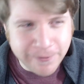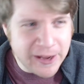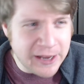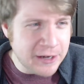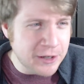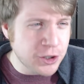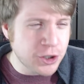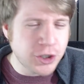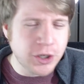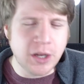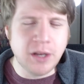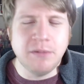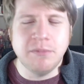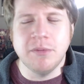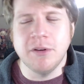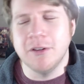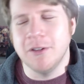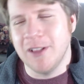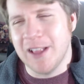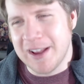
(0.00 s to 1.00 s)
of
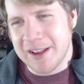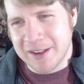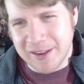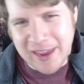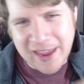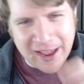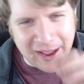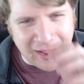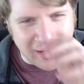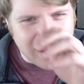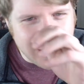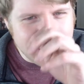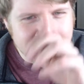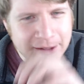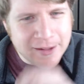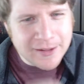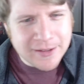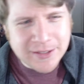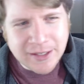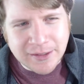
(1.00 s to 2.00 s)
Shenmue, like, yeah,
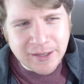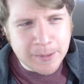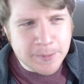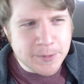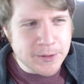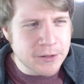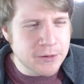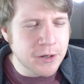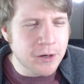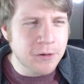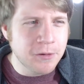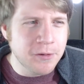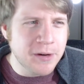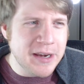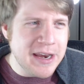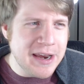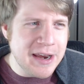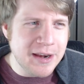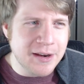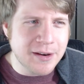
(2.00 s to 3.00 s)
sometimes you don't
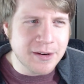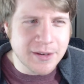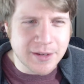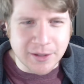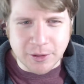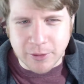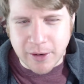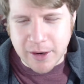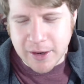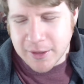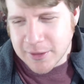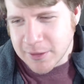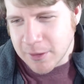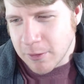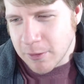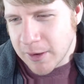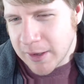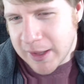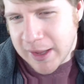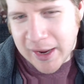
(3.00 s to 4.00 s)
need to drink a
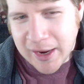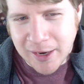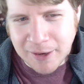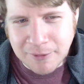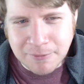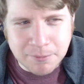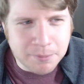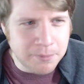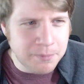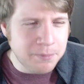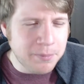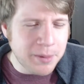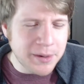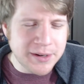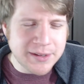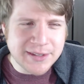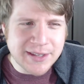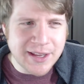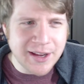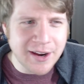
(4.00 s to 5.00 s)
soda can, but
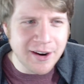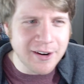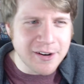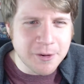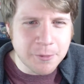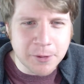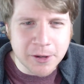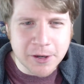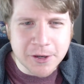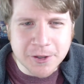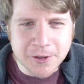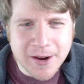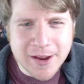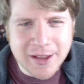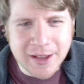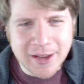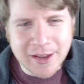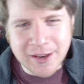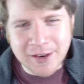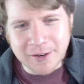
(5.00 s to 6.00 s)
it's there and you want to drink
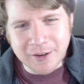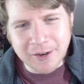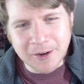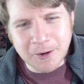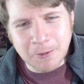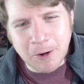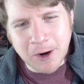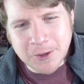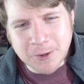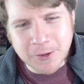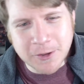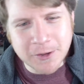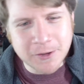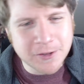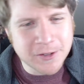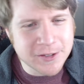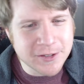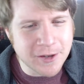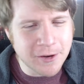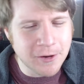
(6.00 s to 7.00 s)
it, and you're going to watch Ryu
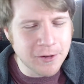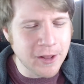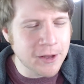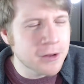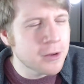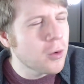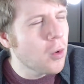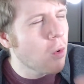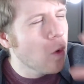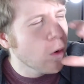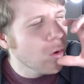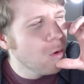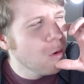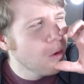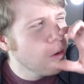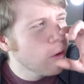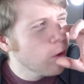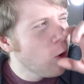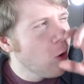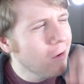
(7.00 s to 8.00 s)
just go like...
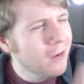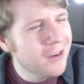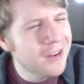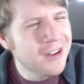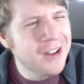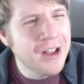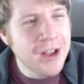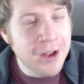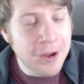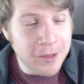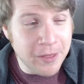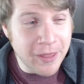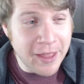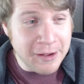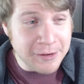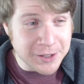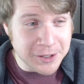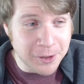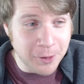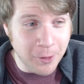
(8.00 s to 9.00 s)
That
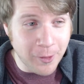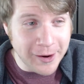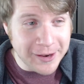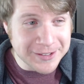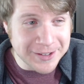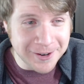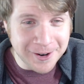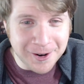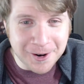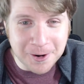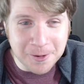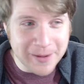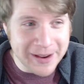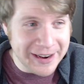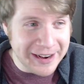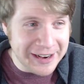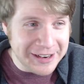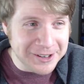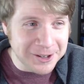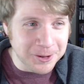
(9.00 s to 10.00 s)
was a noise. Oh
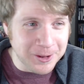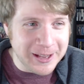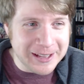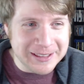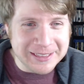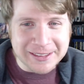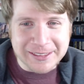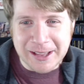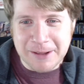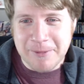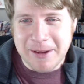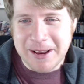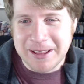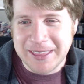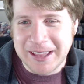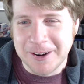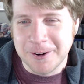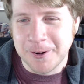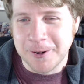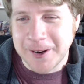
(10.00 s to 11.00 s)
man, I don't like that I made
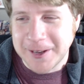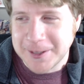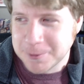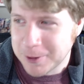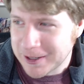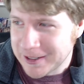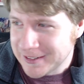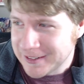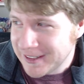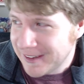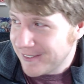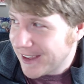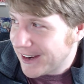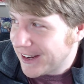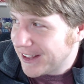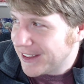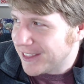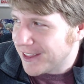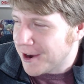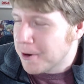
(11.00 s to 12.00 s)
that noise. We're gonna leave that
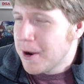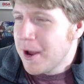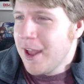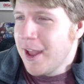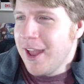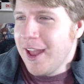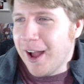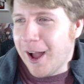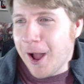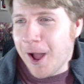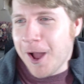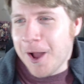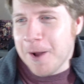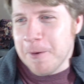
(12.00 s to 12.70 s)
in though. I